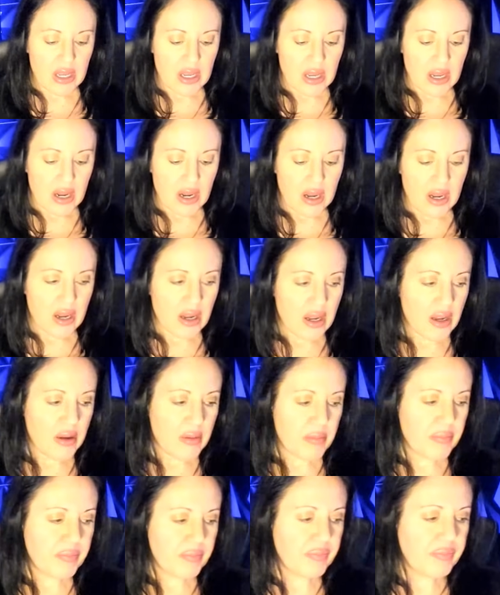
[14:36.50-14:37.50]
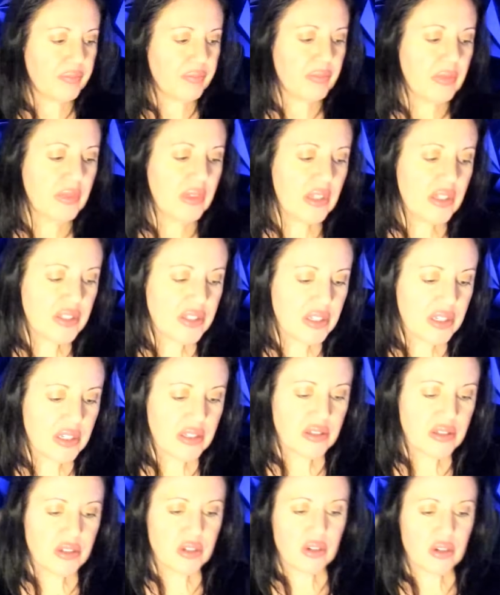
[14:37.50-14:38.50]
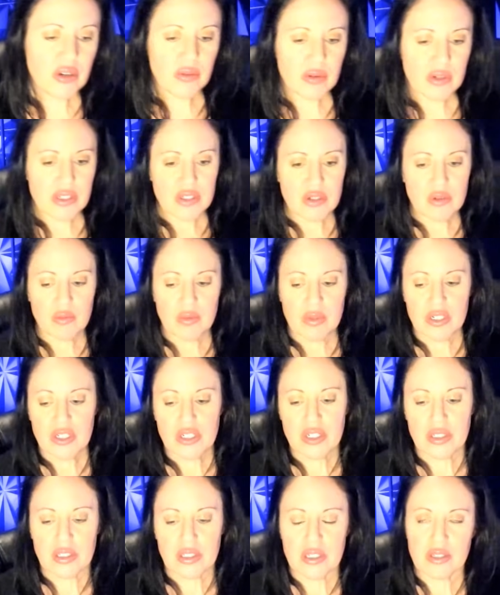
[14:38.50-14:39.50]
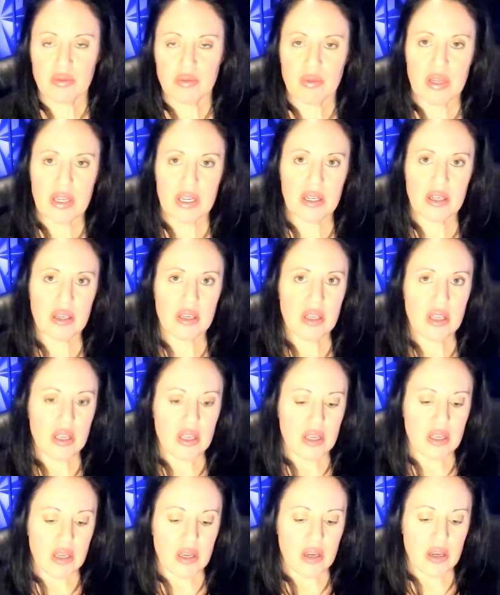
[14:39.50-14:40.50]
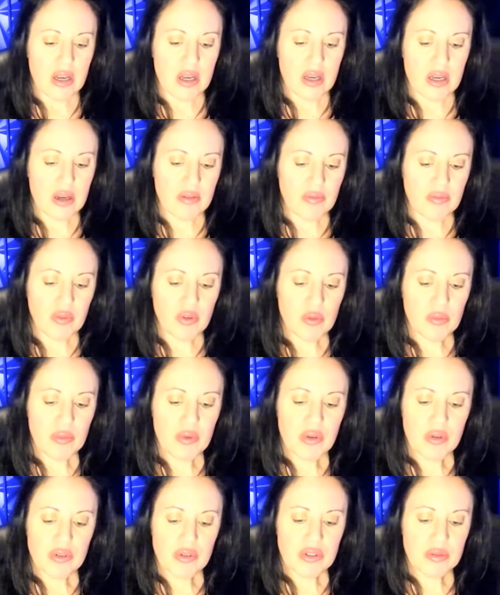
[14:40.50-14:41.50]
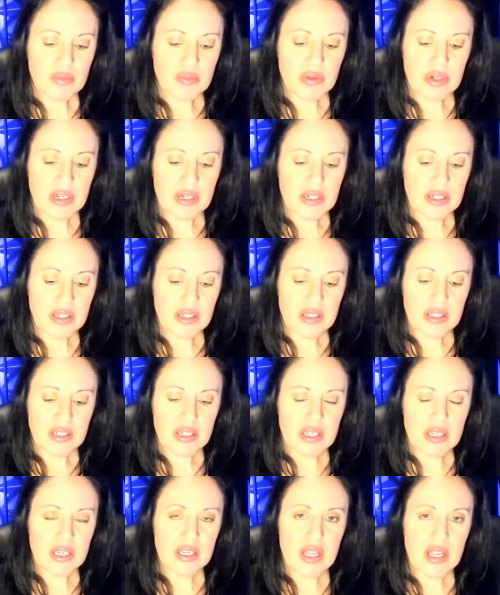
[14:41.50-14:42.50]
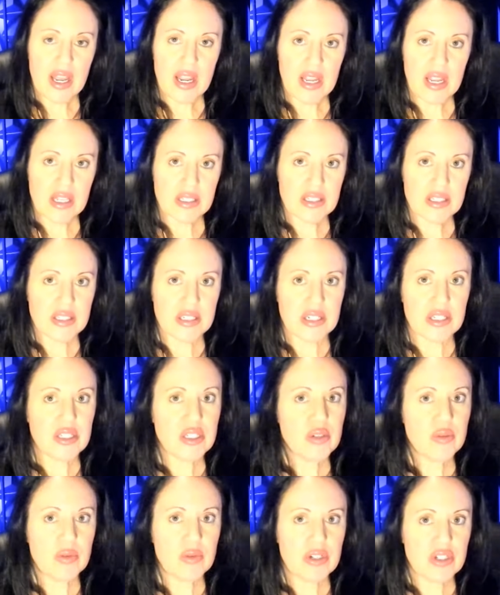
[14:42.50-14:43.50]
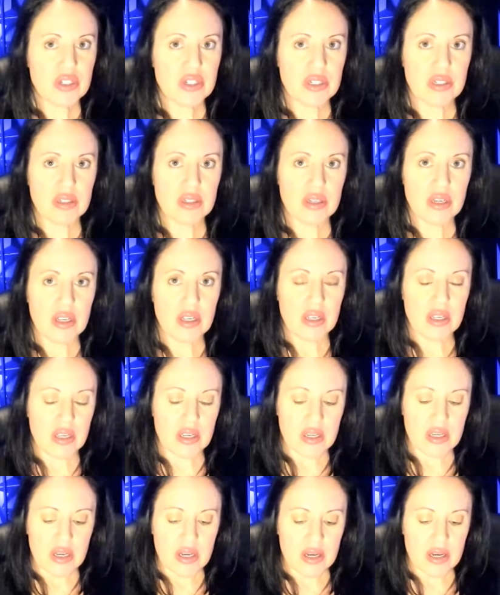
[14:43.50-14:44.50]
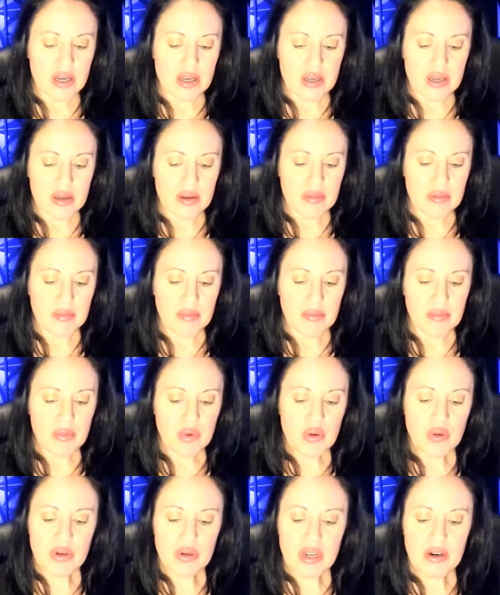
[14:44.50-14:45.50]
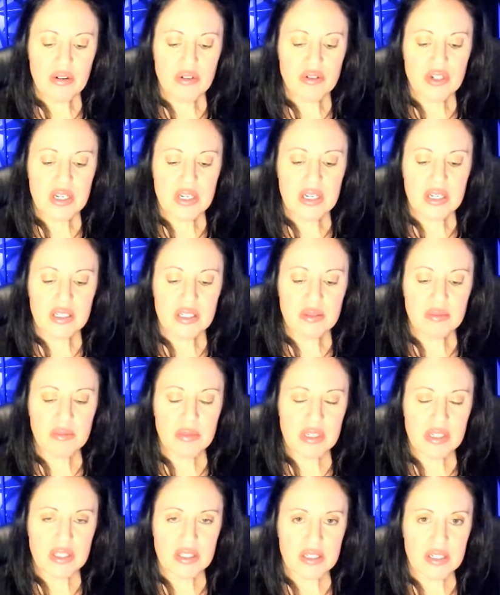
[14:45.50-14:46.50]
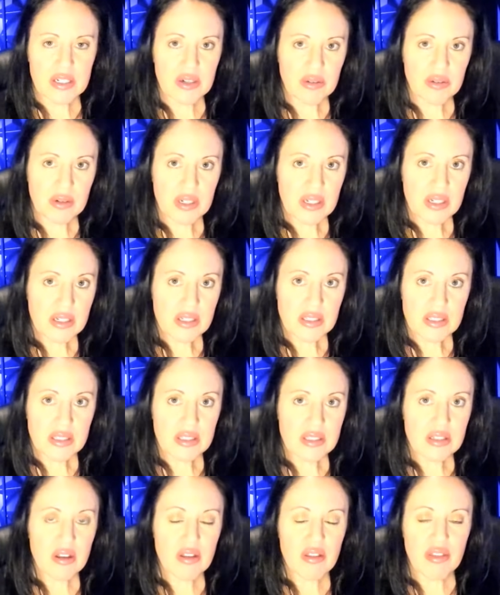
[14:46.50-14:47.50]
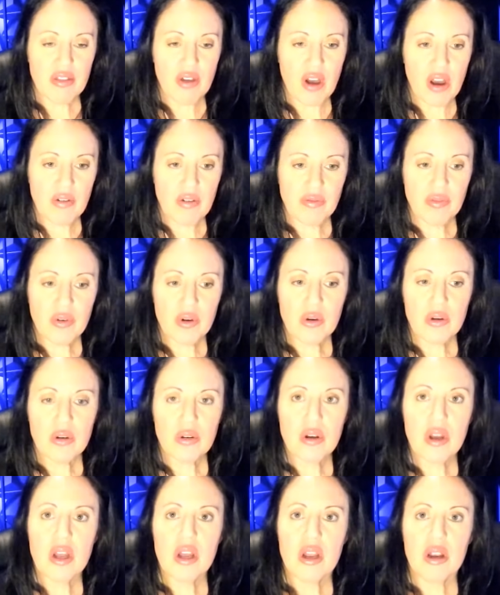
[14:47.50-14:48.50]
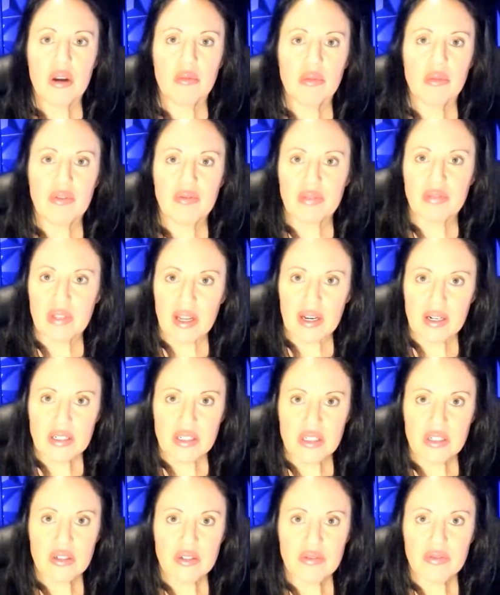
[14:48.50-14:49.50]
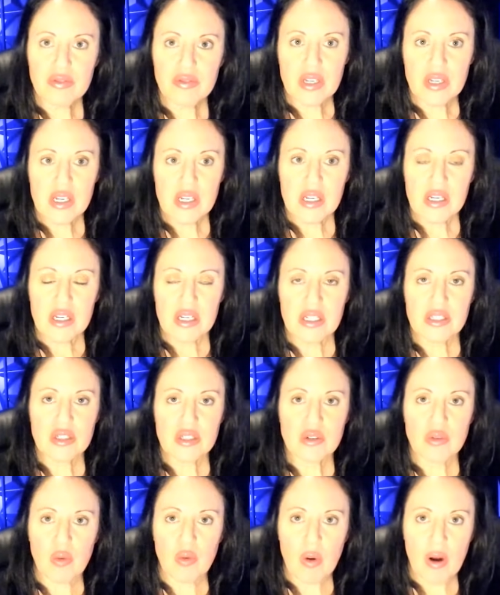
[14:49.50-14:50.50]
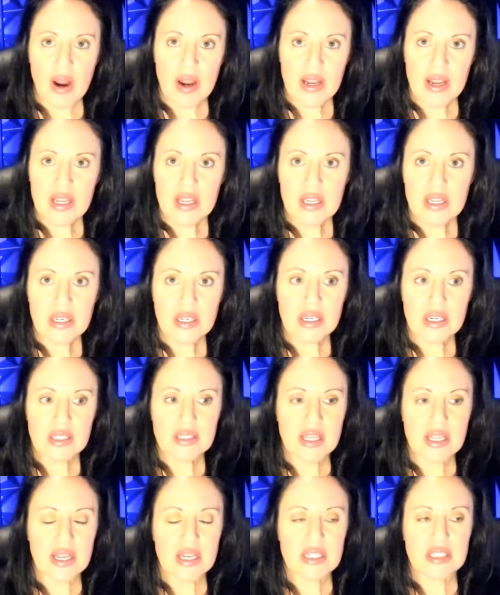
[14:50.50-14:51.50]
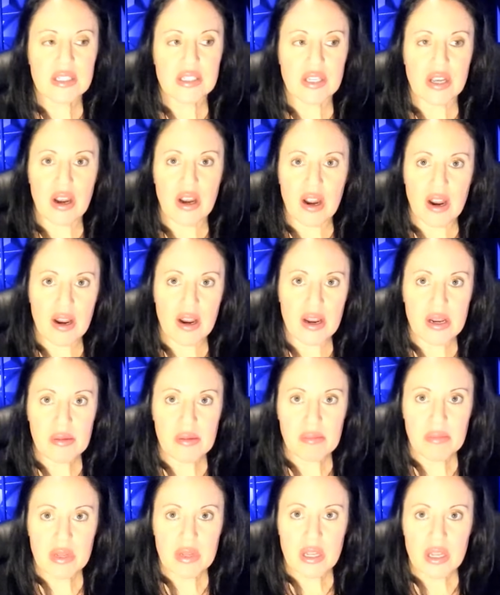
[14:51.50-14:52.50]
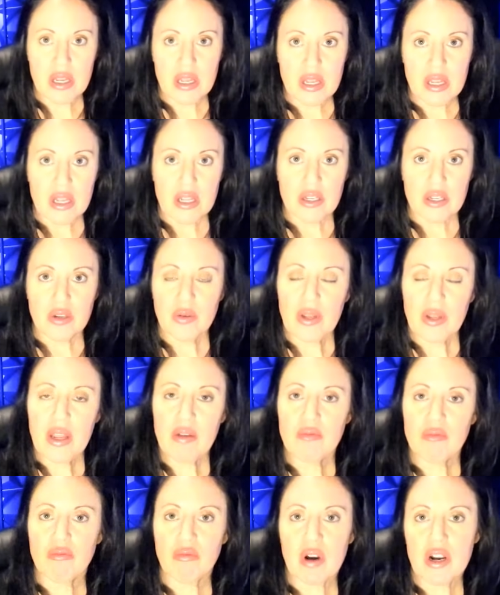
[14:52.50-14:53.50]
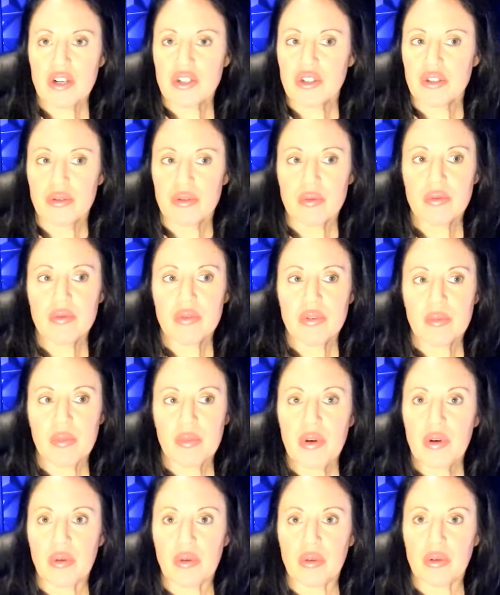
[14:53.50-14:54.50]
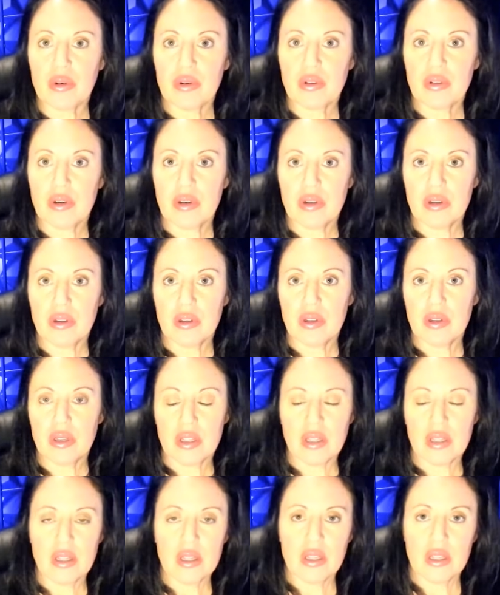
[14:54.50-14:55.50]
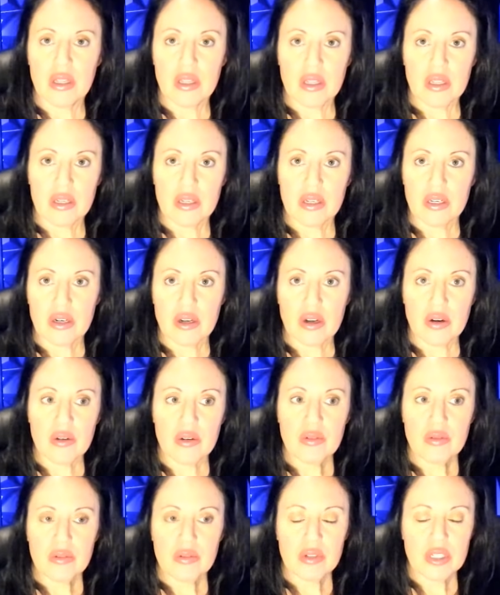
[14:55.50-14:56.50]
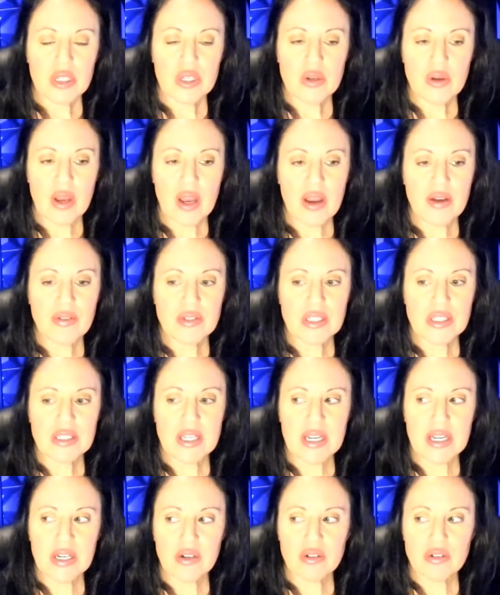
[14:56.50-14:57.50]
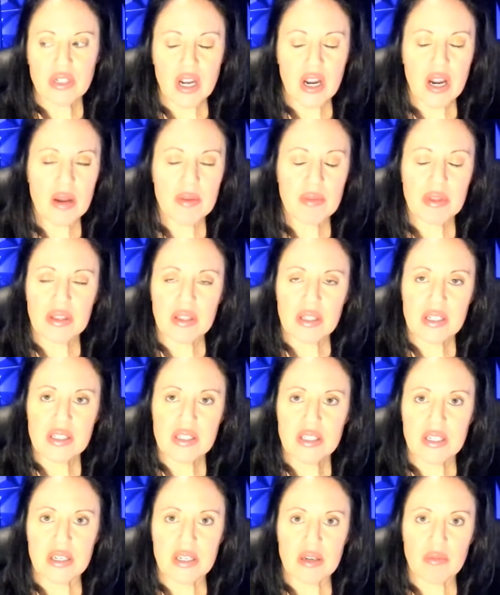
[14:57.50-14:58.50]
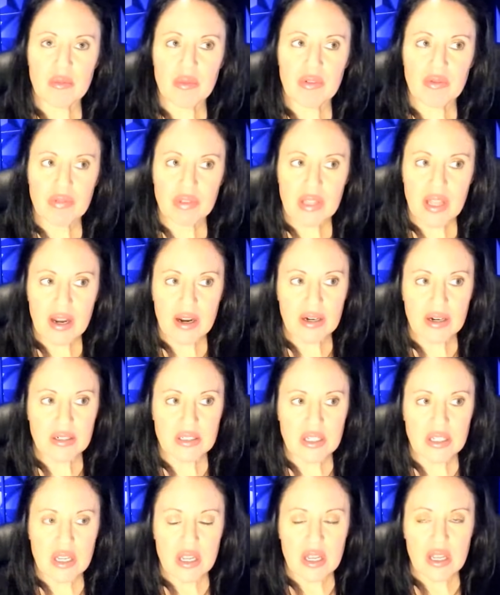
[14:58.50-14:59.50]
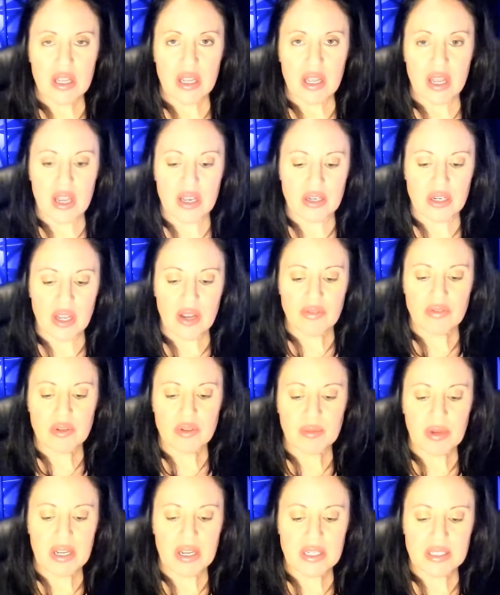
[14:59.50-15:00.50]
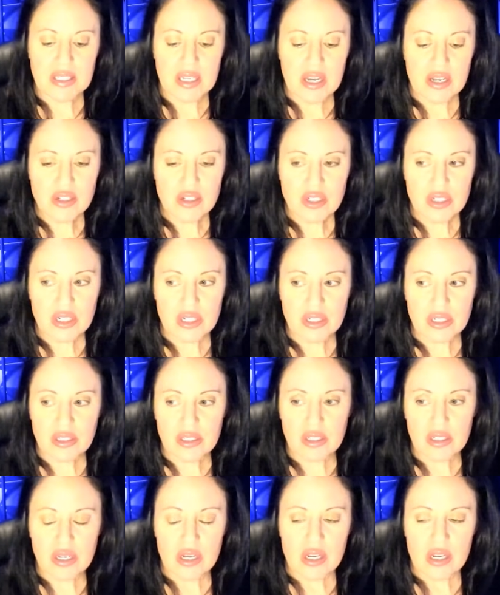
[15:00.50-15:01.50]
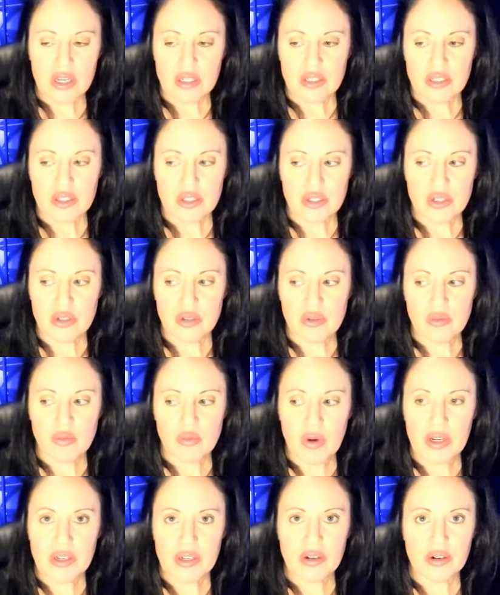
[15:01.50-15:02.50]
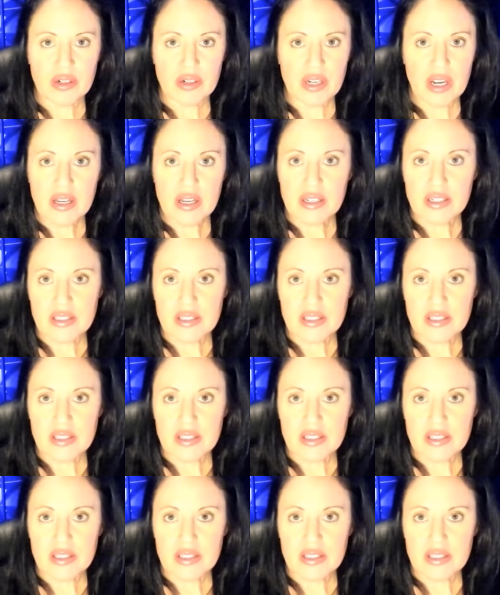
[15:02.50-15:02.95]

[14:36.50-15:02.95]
Um, listen to your intuition this week. Uh, full moons bring an enhanced intuition. Um, moon energy is mysterious, thoughtful, reflective. It's quiet. It takes time. You can't rush through the moon. You know, you have to take your time and listen and reflect, and you have to pay attention to what your gut is